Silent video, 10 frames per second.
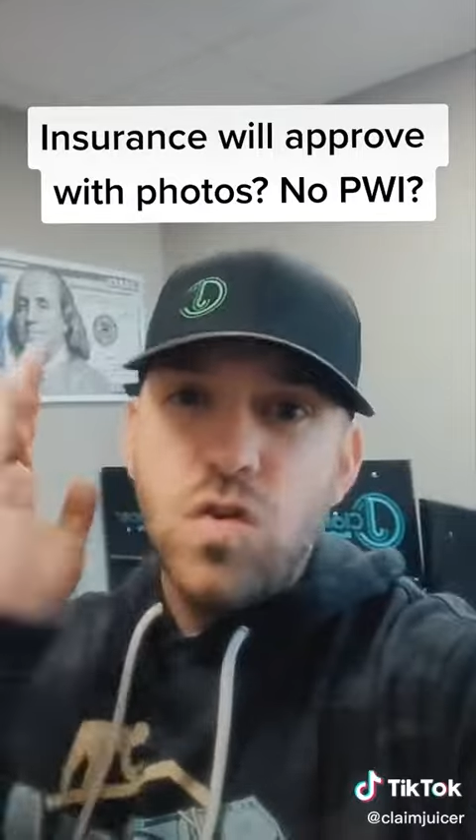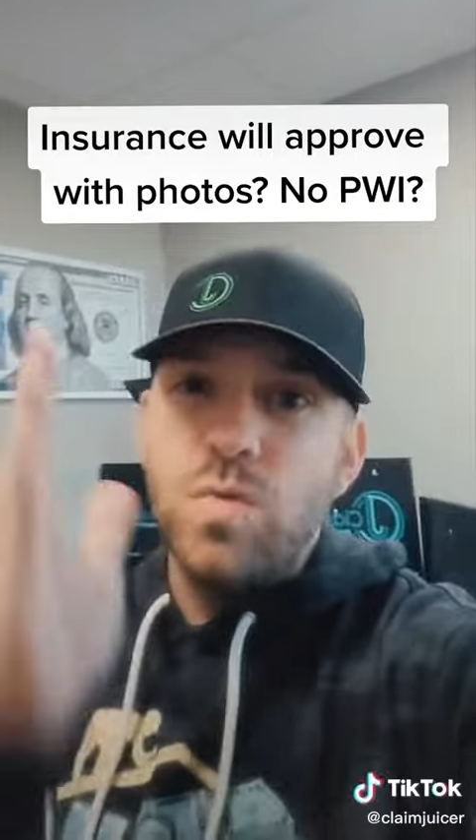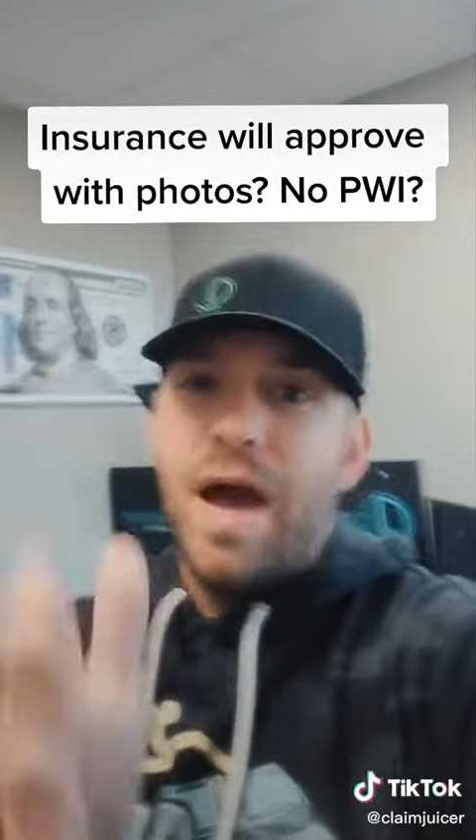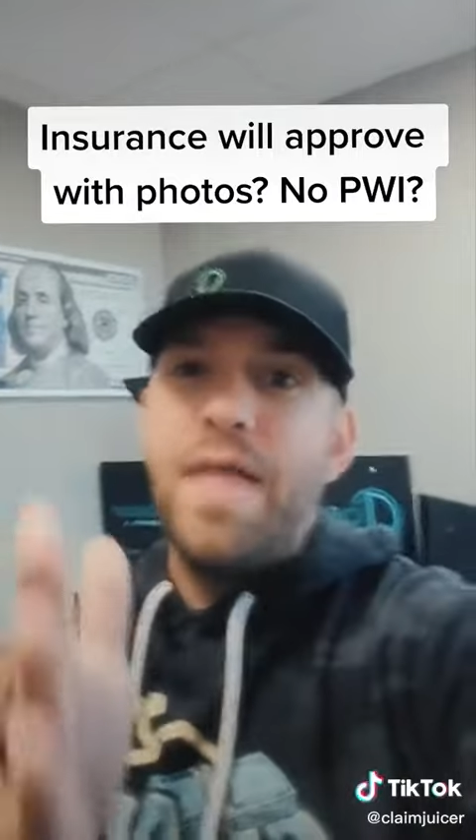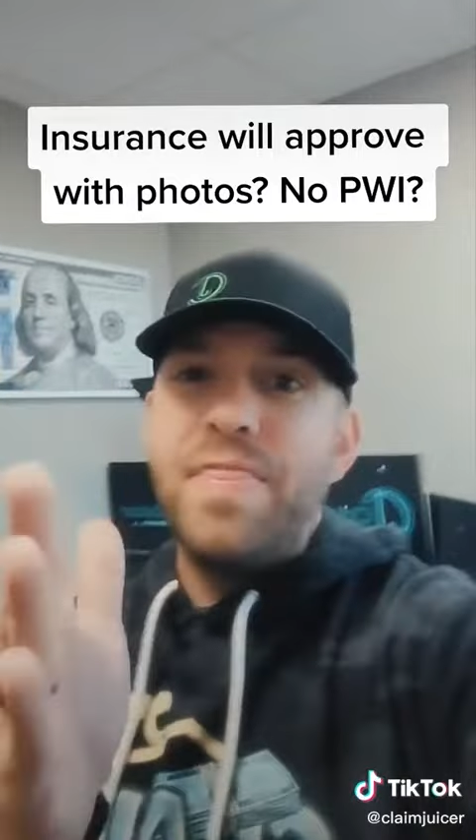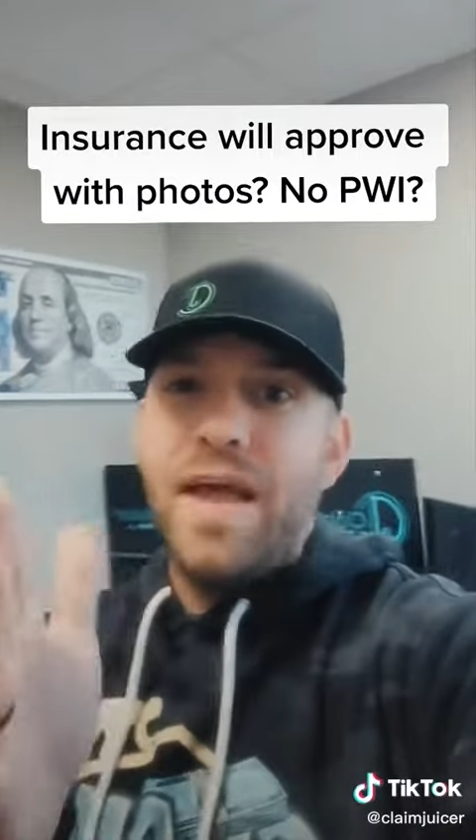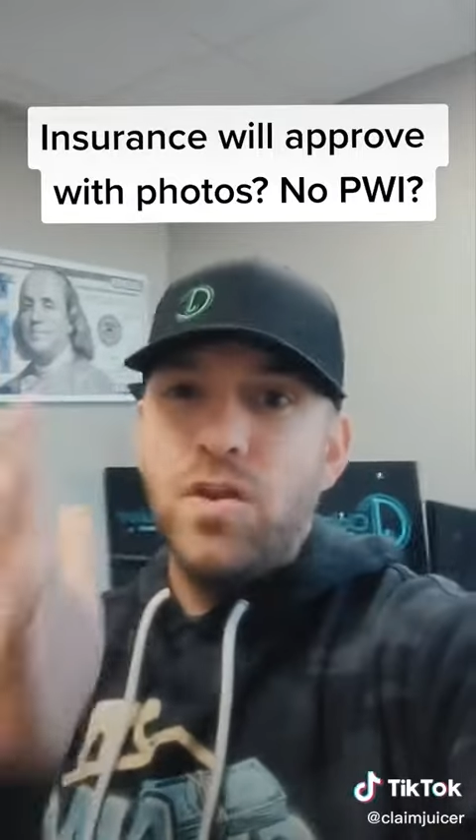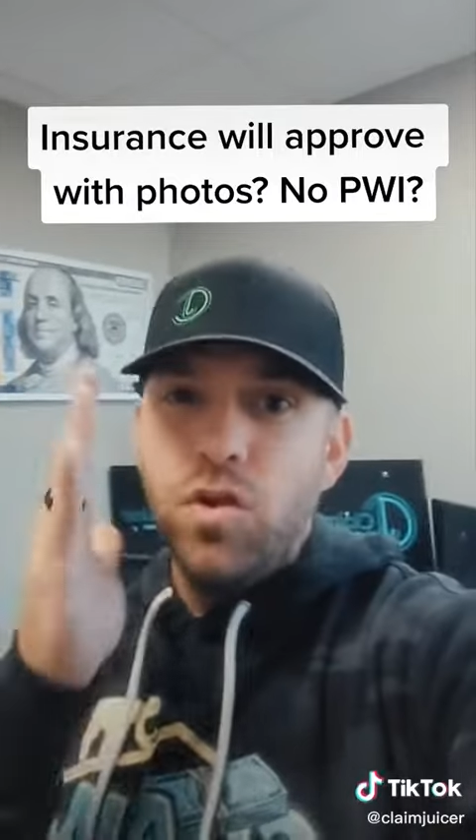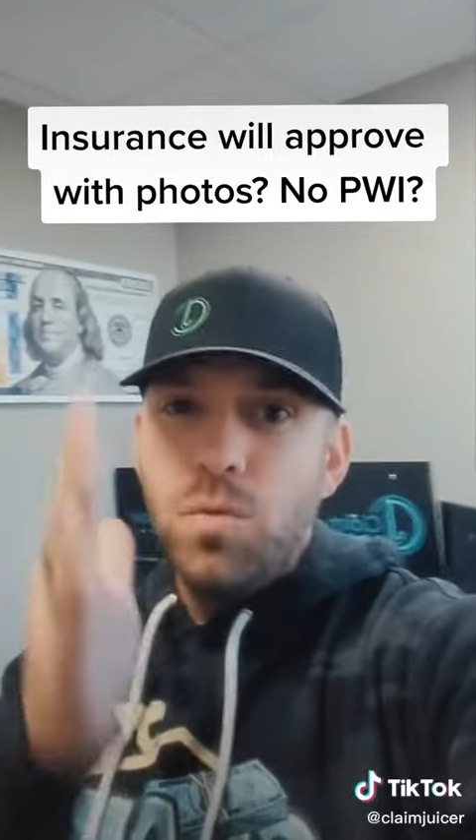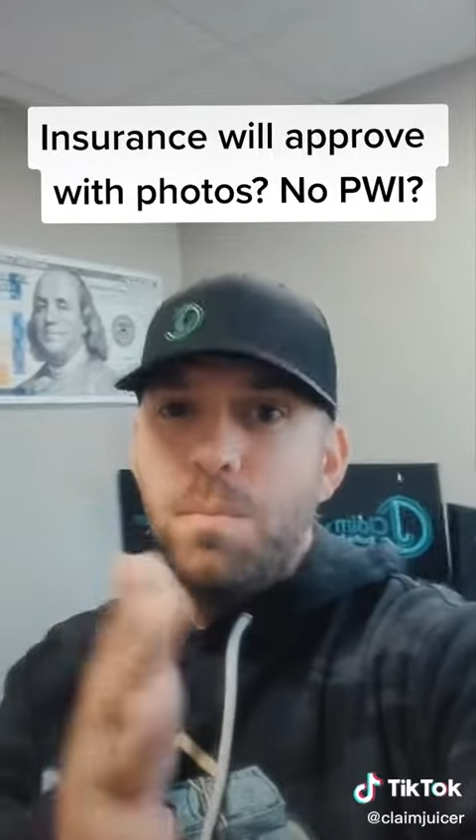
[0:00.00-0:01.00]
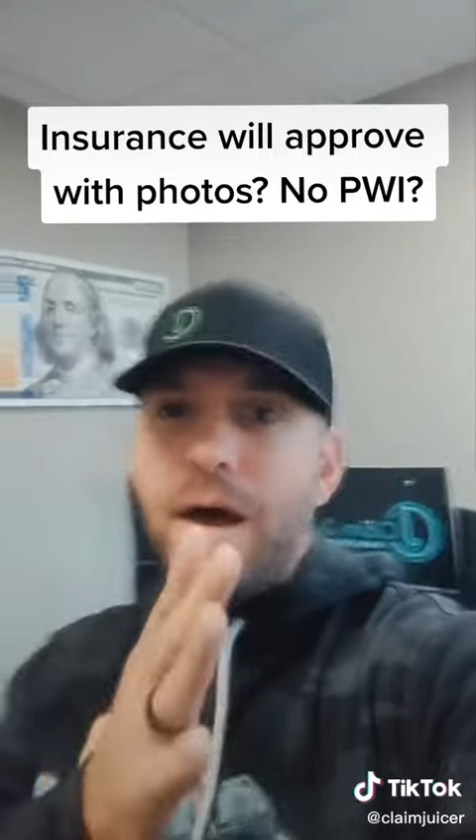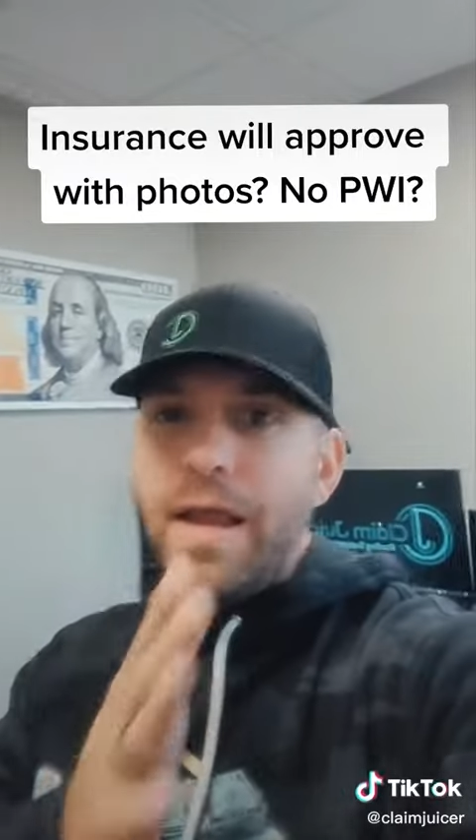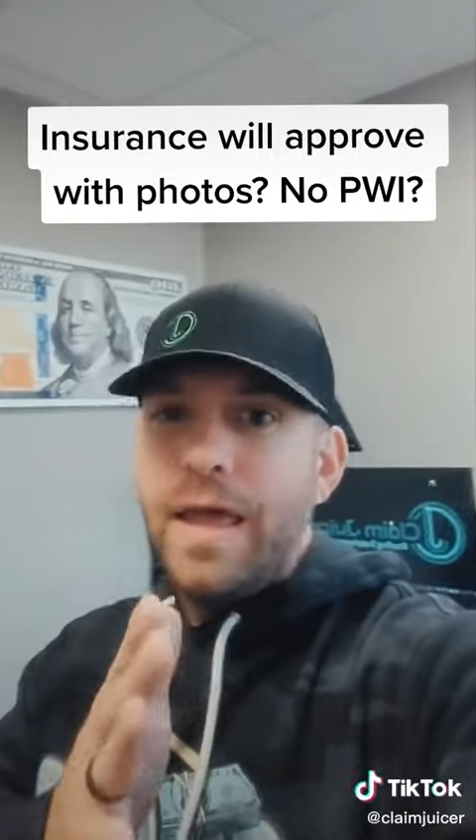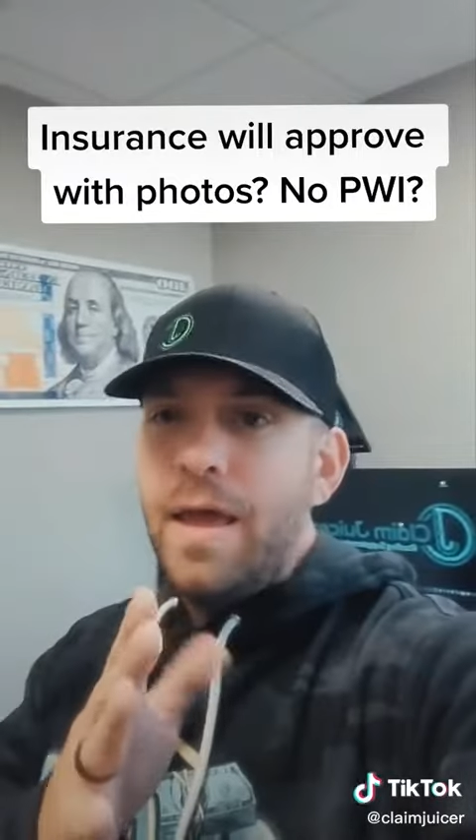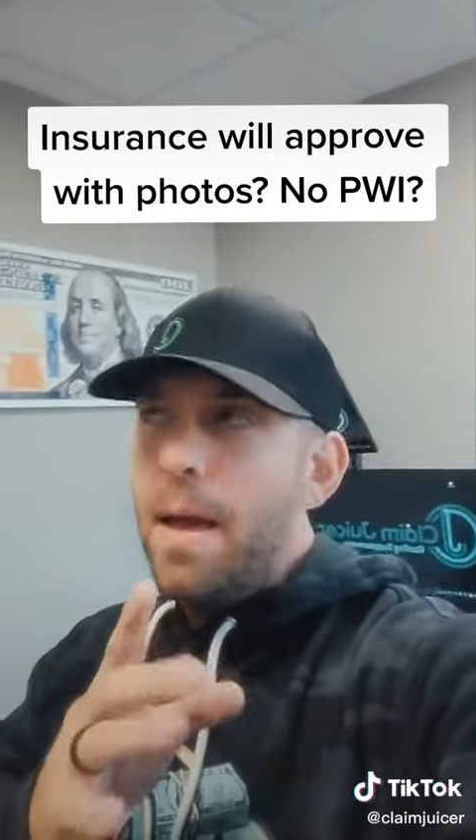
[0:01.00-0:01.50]
you got that new
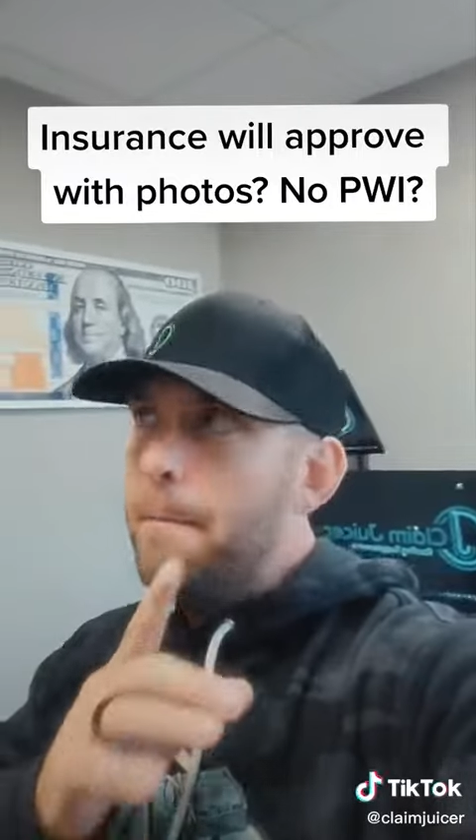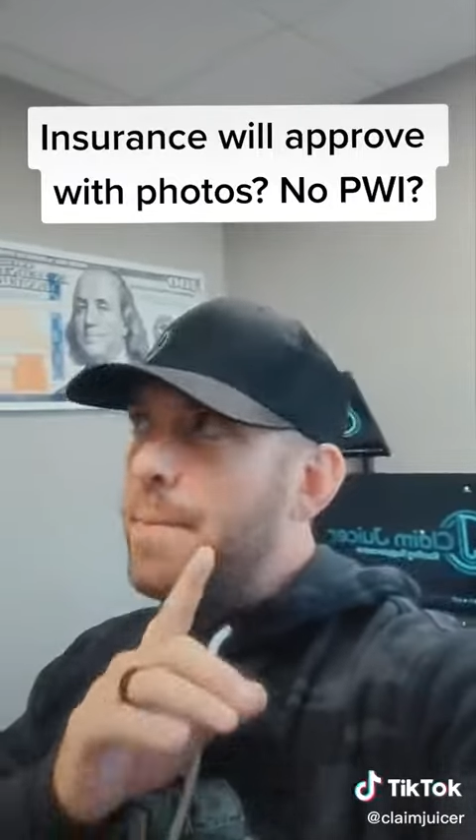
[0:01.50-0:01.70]
money,